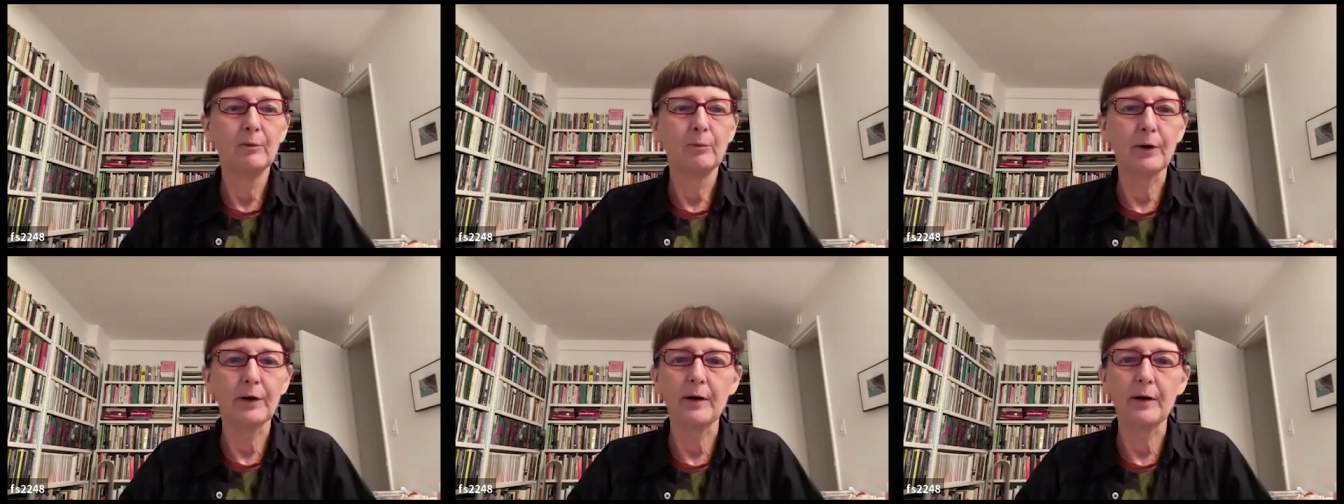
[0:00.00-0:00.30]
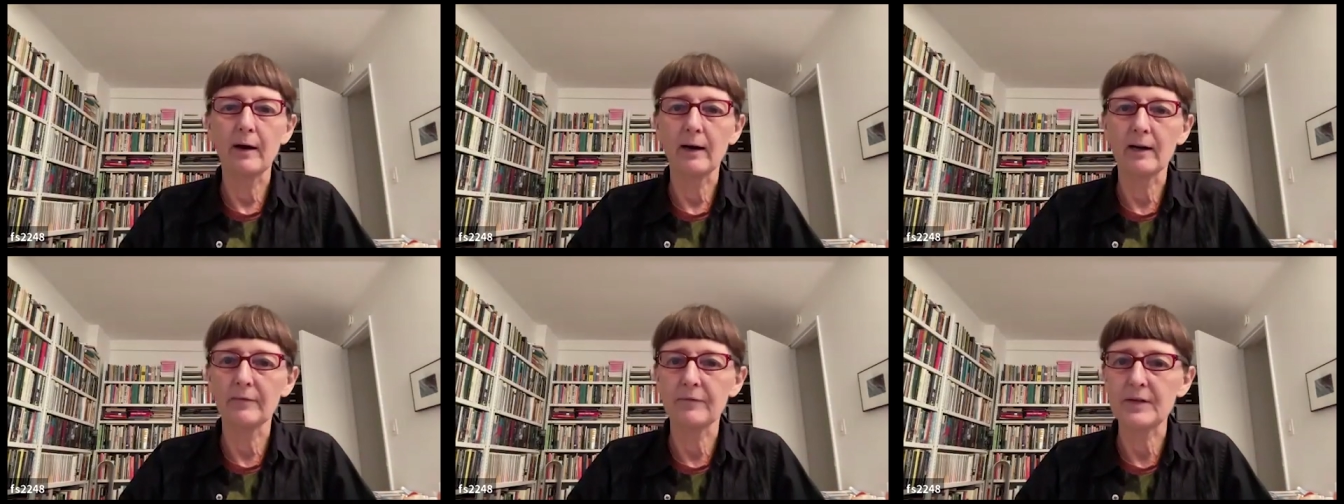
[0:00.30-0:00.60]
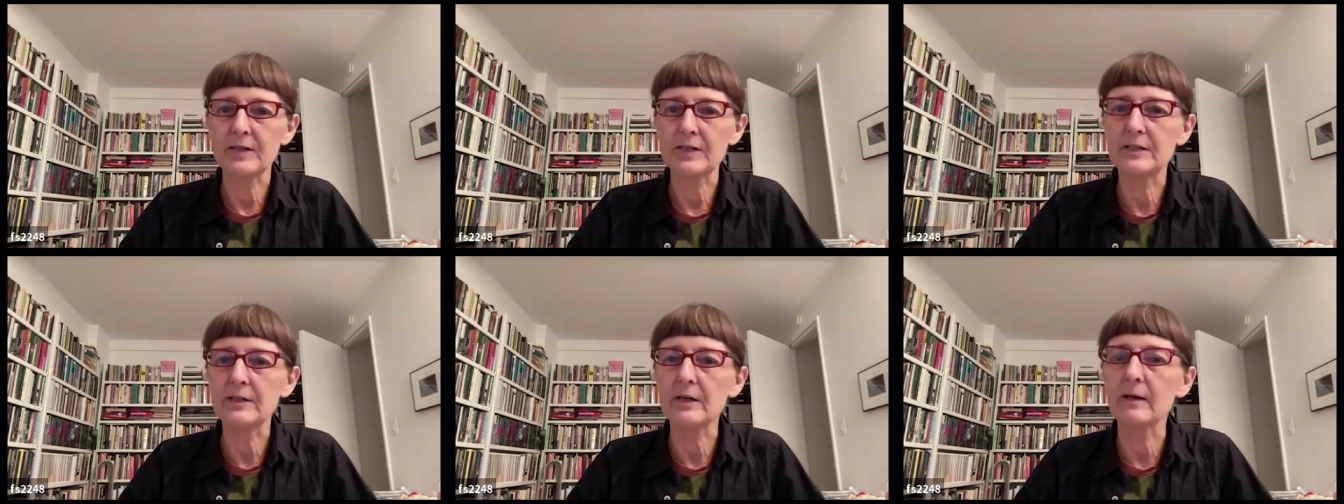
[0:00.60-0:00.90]
what an
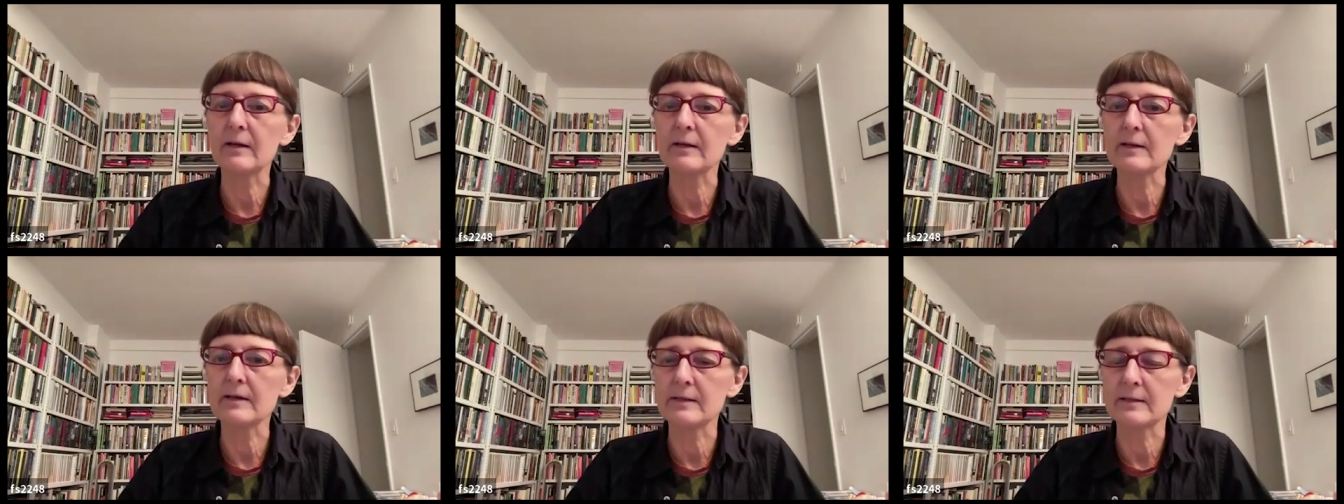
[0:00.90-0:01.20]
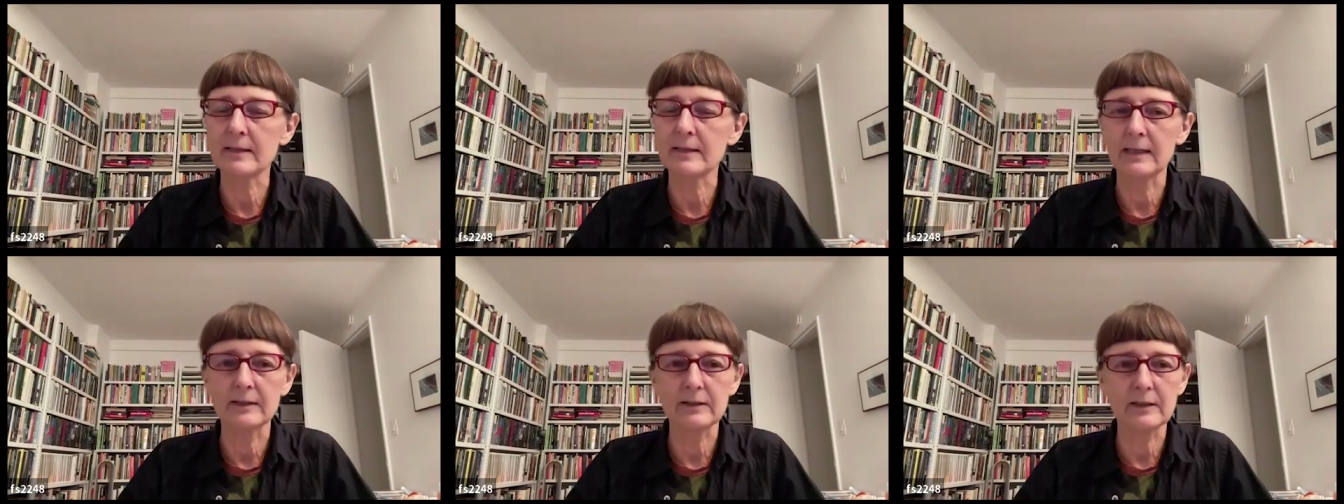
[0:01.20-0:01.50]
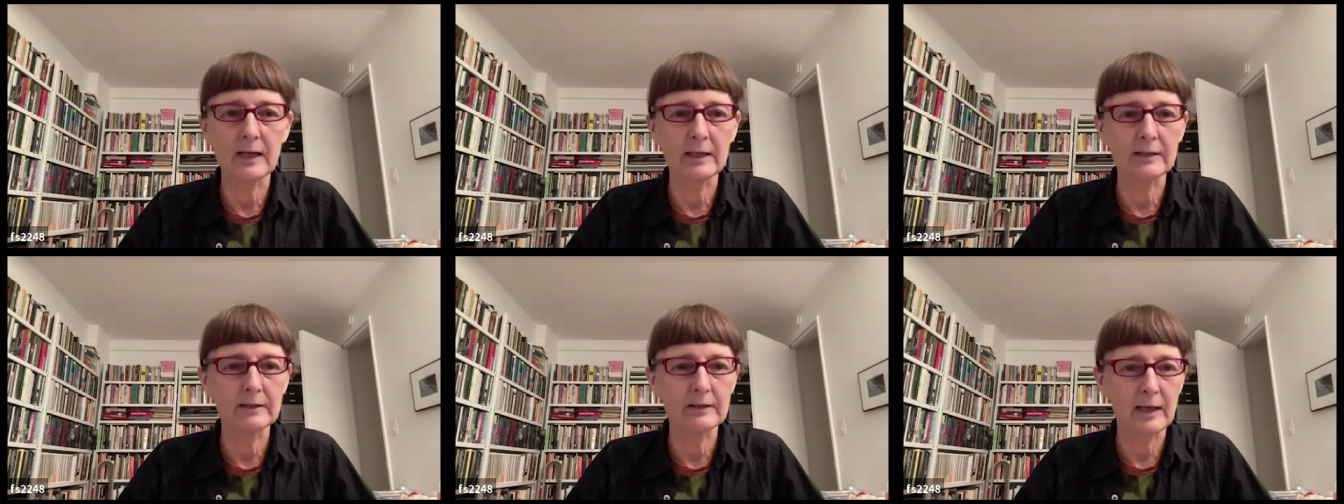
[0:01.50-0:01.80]
archivist does
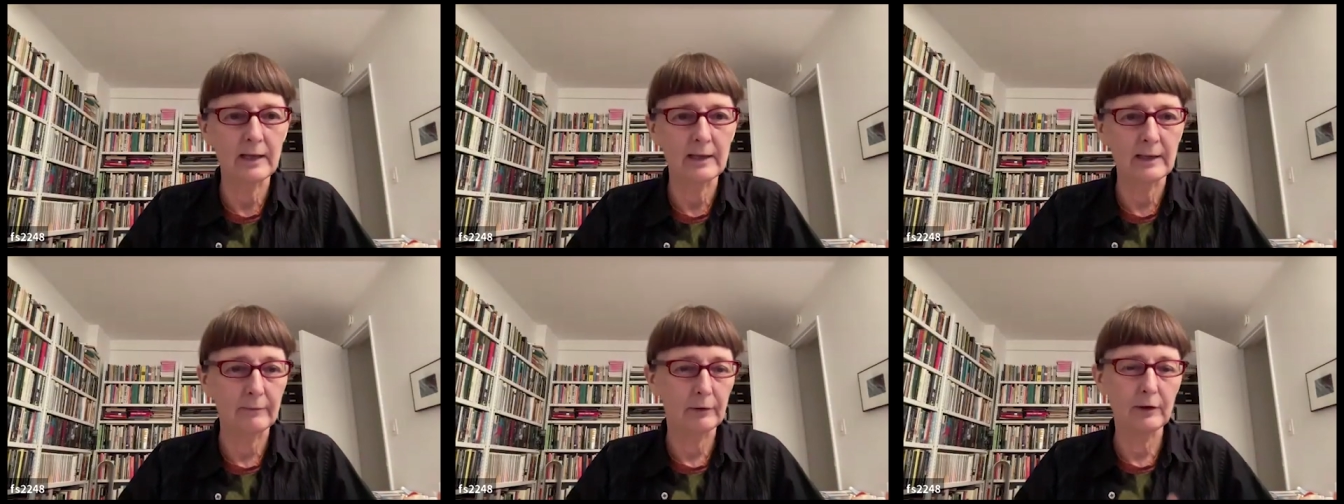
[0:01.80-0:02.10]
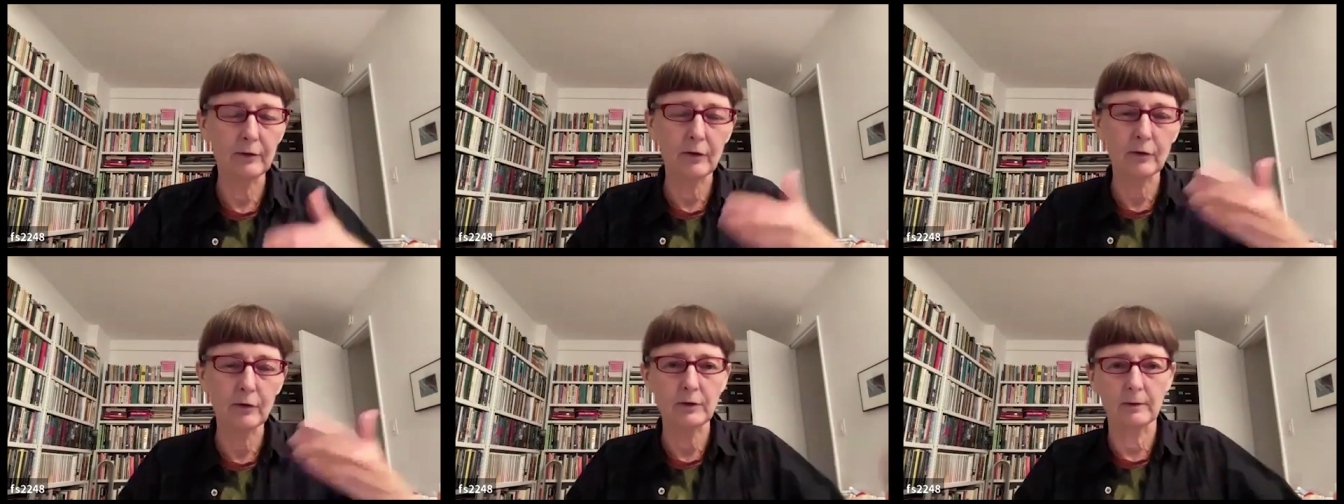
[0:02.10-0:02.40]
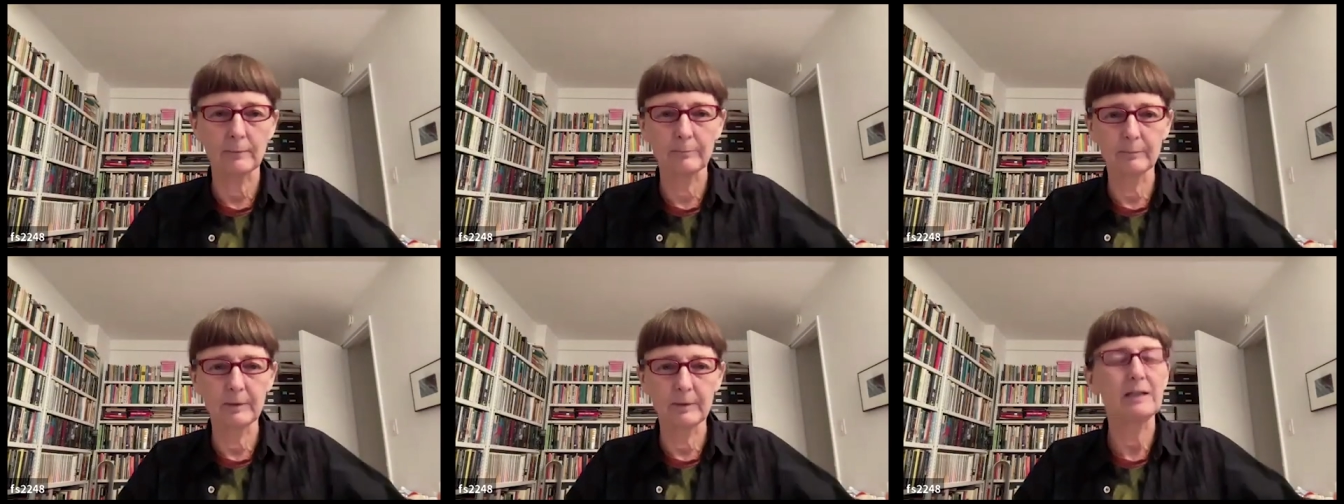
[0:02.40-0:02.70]
at, at that level and those are